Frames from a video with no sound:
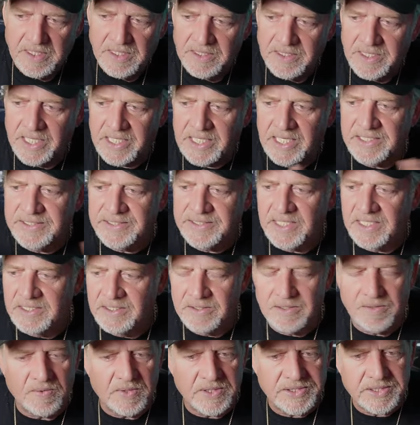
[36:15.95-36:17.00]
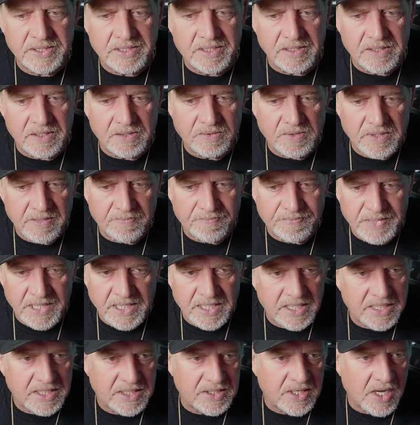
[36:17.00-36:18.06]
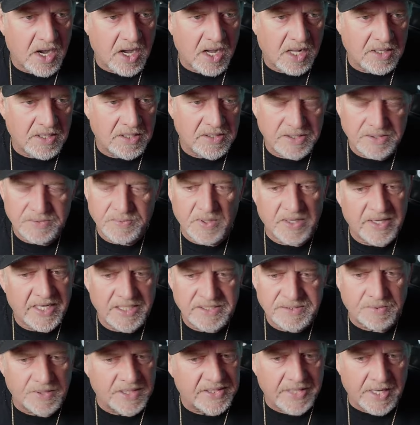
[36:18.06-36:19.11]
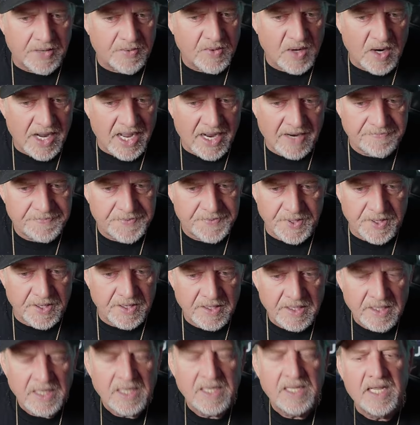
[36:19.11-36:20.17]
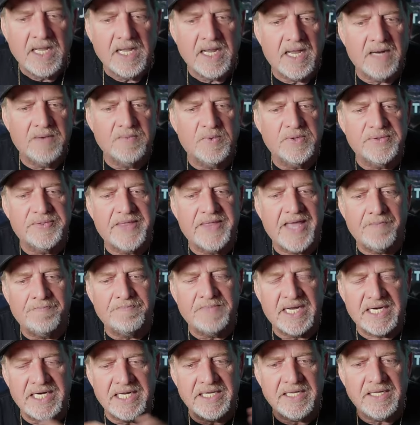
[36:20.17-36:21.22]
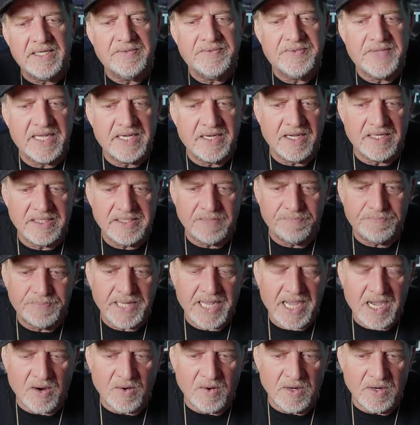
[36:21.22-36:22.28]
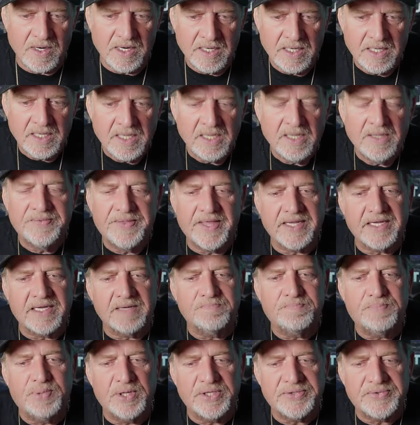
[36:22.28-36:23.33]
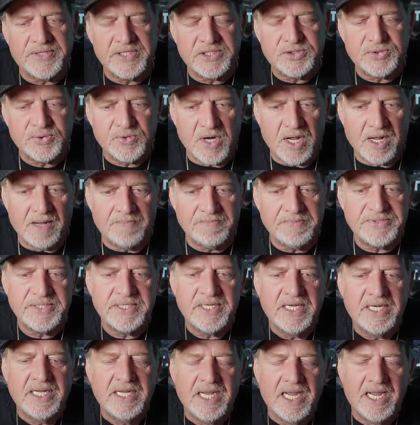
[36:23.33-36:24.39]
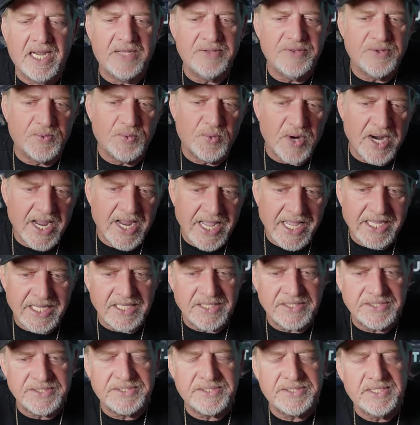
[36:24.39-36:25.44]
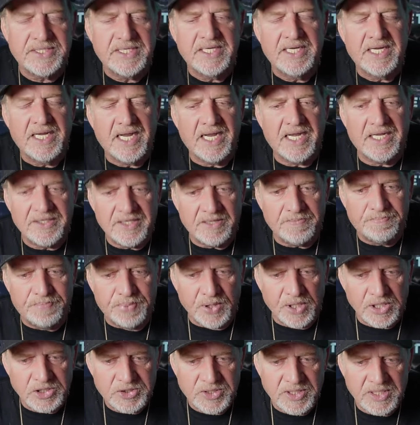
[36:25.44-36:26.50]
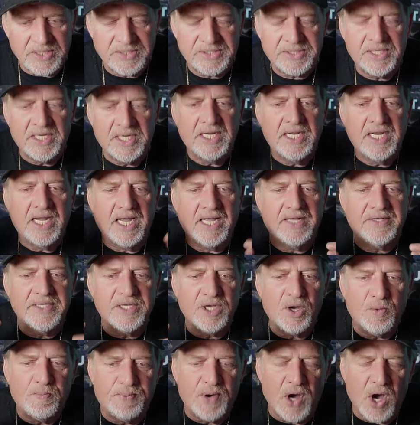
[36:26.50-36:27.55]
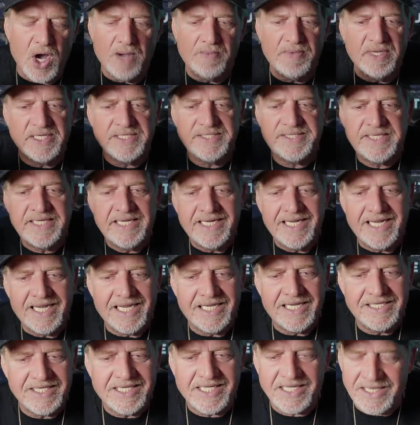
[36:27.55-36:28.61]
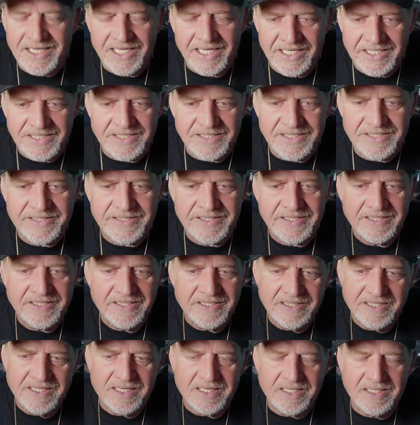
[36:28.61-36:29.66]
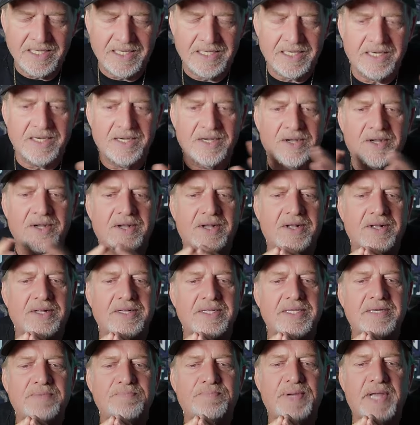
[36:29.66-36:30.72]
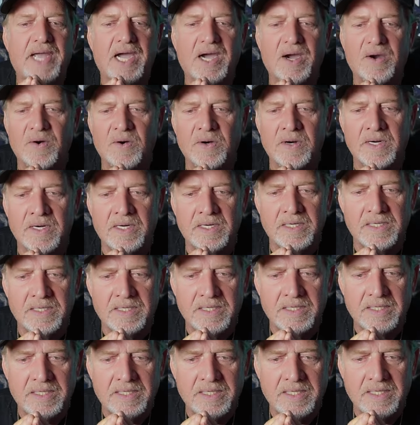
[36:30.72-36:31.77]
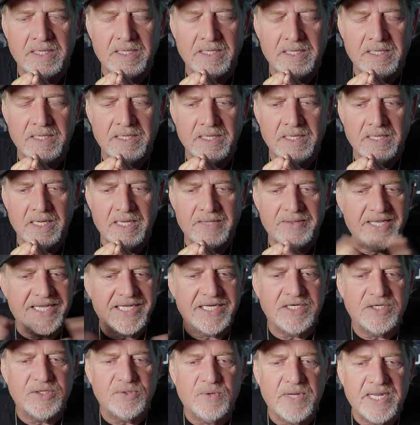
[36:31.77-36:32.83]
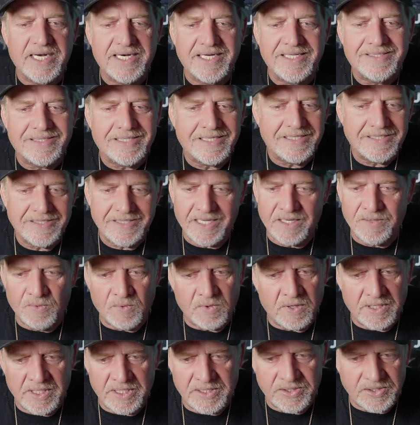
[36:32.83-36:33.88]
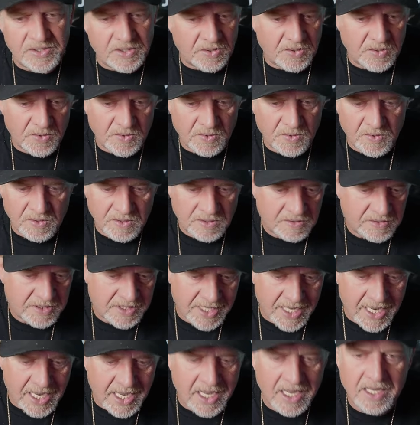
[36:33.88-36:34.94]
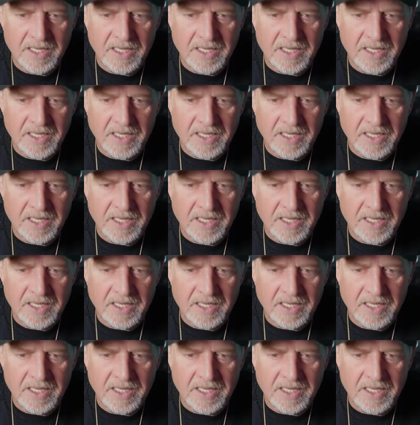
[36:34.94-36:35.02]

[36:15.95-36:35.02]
Like I said, you know what you can do with $1 billion? Well, that's what they were after. And with that money, they got the power. They can put the Trumps and the Reagans and the Bushes and the Obamas and the Clintons all in power. And they can do anything they want to do. Yeah.